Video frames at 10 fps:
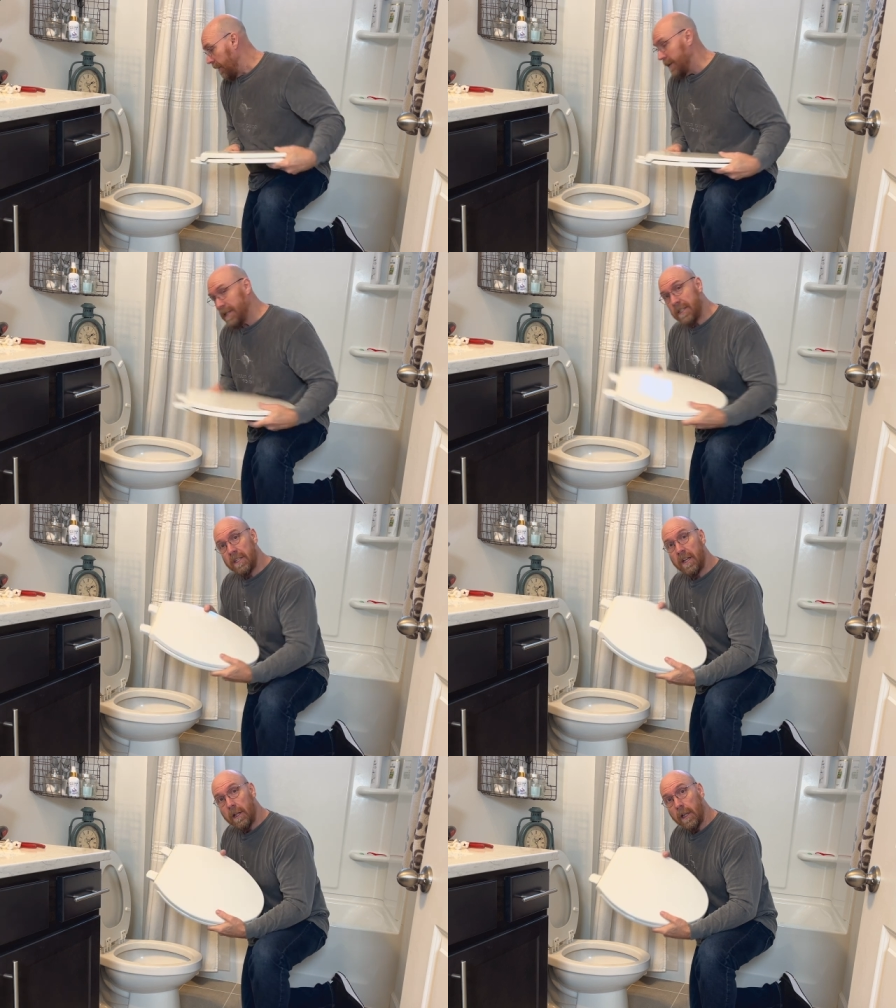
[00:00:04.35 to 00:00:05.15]
This
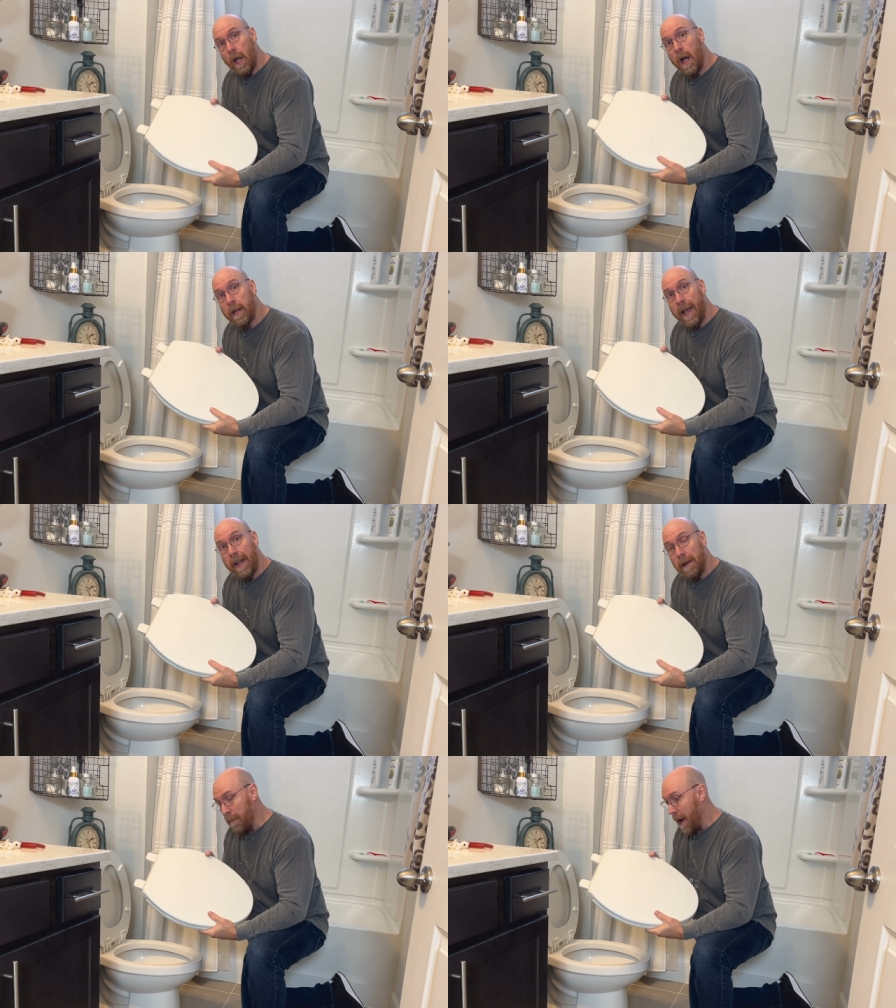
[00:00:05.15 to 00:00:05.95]
is an
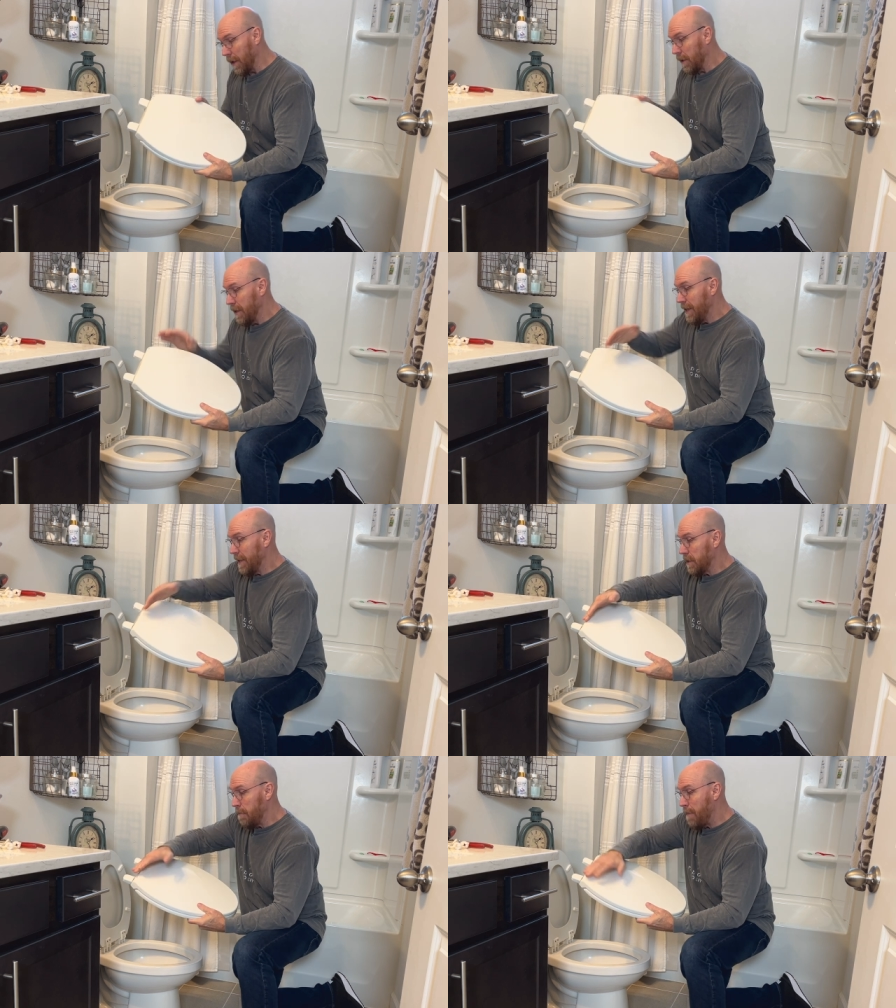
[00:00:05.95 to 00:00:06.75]
elongated model.
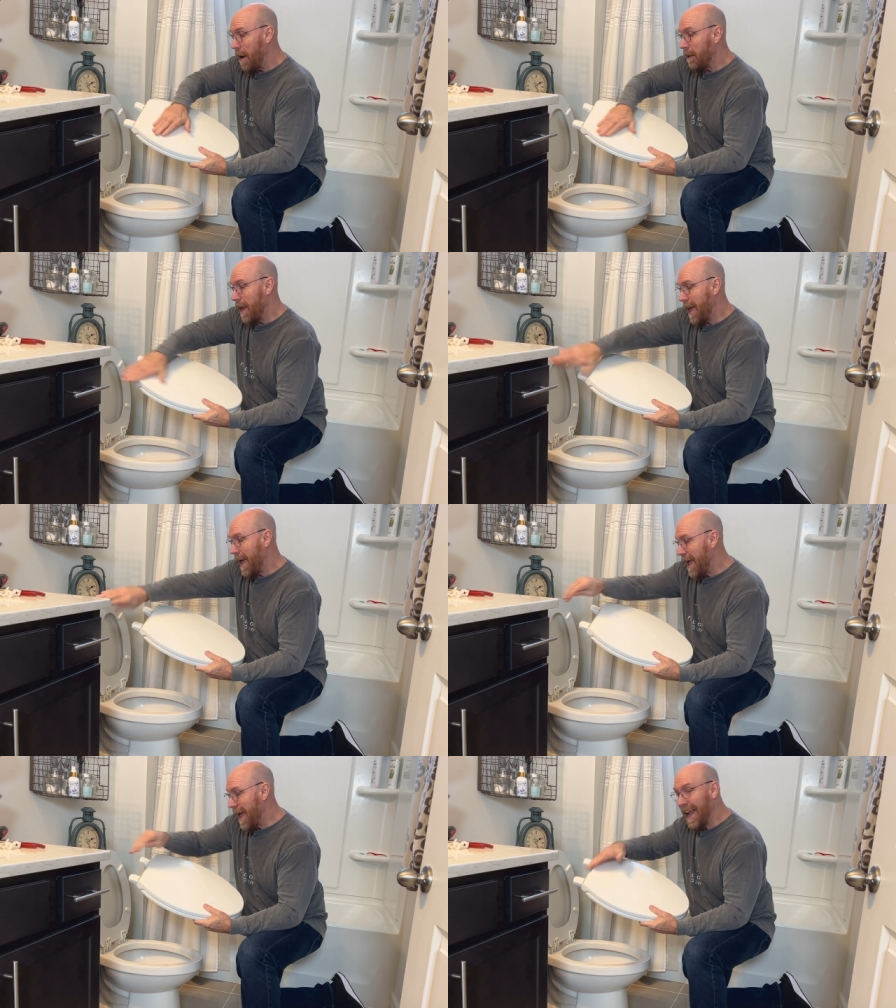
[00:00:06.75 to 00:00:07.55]
It's about
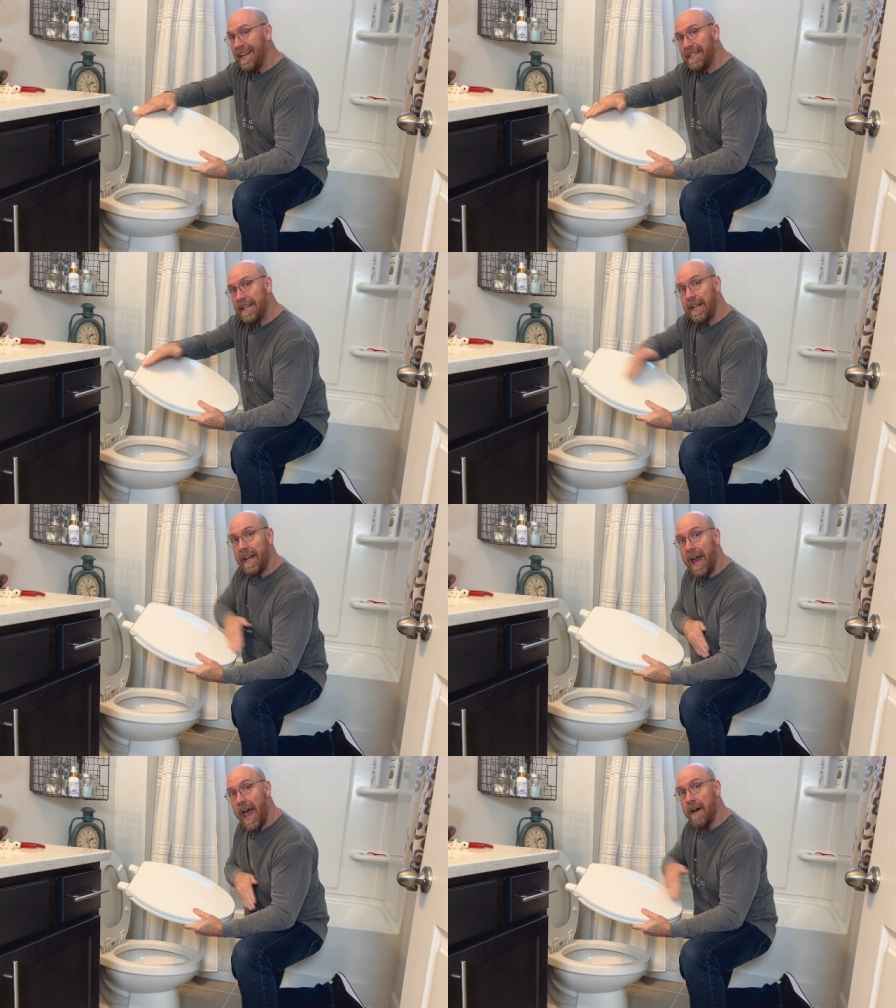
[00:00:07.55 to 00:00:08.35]
18
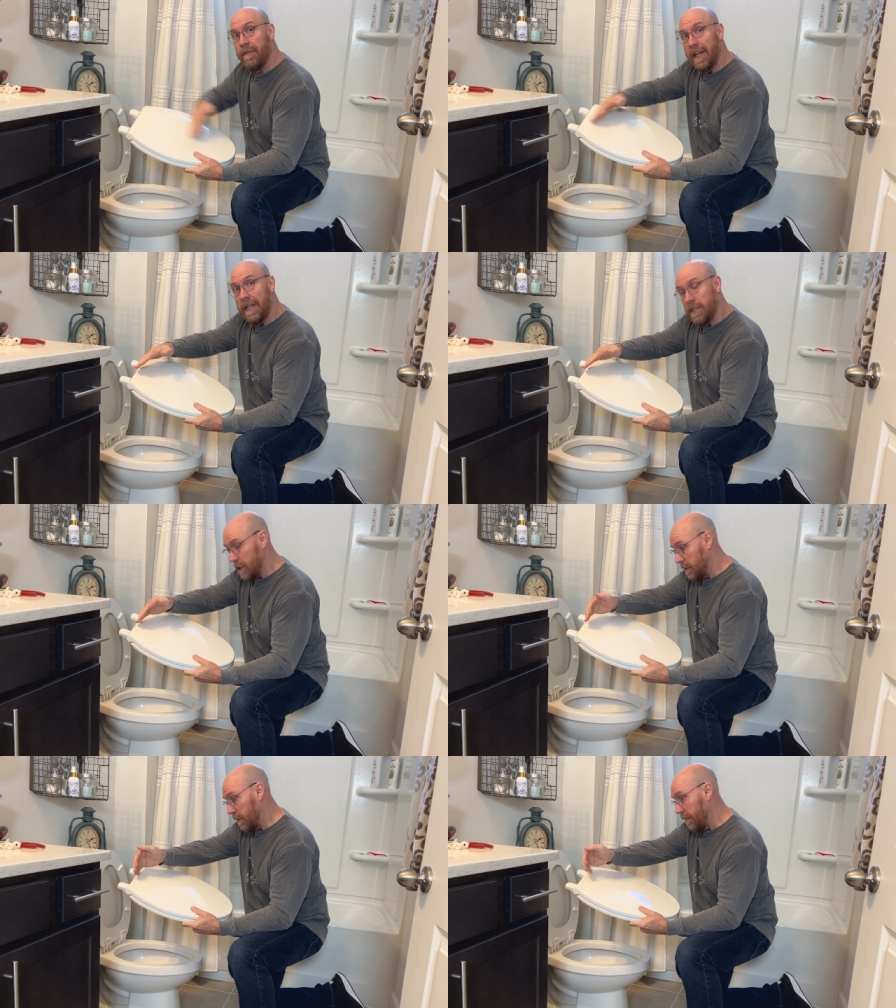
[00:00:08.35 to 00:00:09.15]
and a half
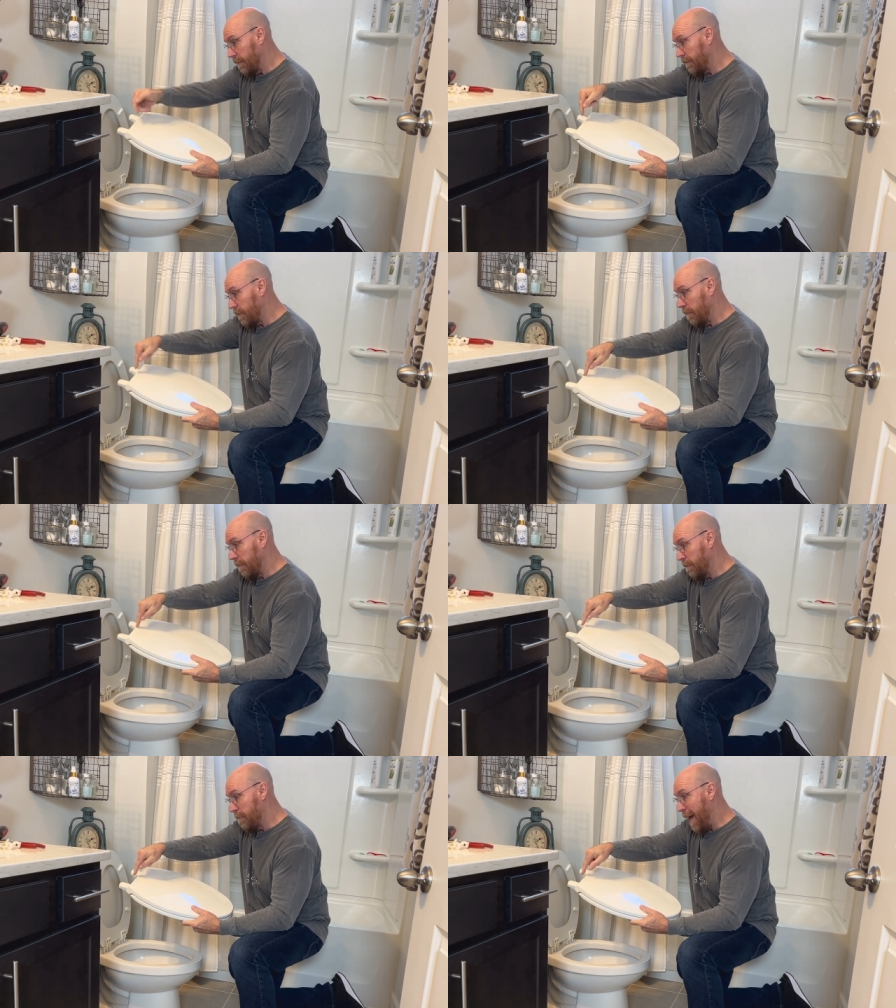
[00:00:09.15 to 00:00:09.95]
inches
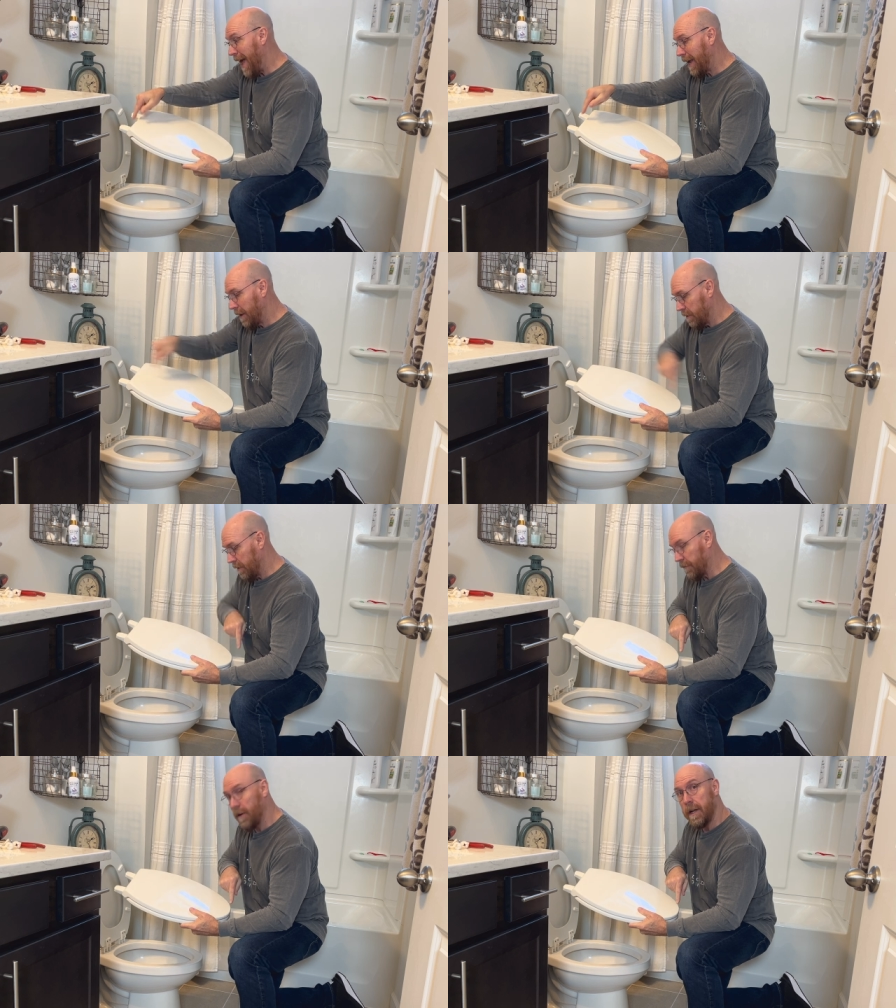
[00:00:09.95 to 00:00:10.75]
from back
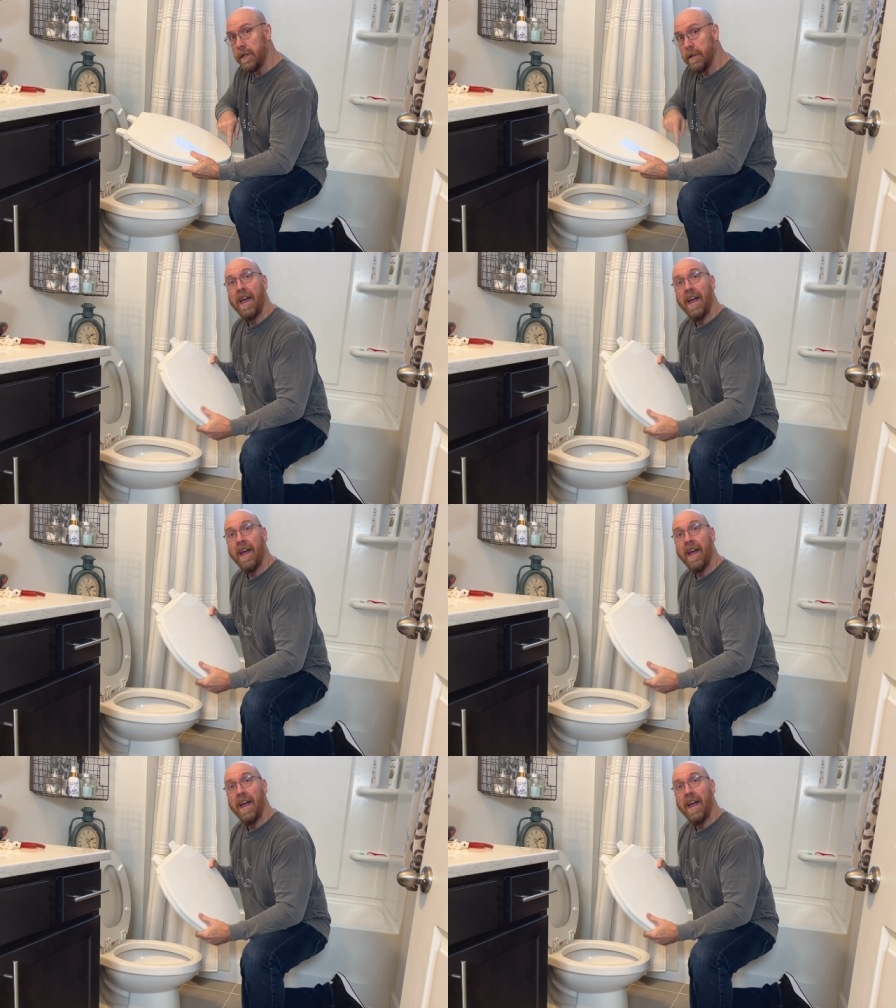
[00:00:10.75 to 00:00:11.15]
to front.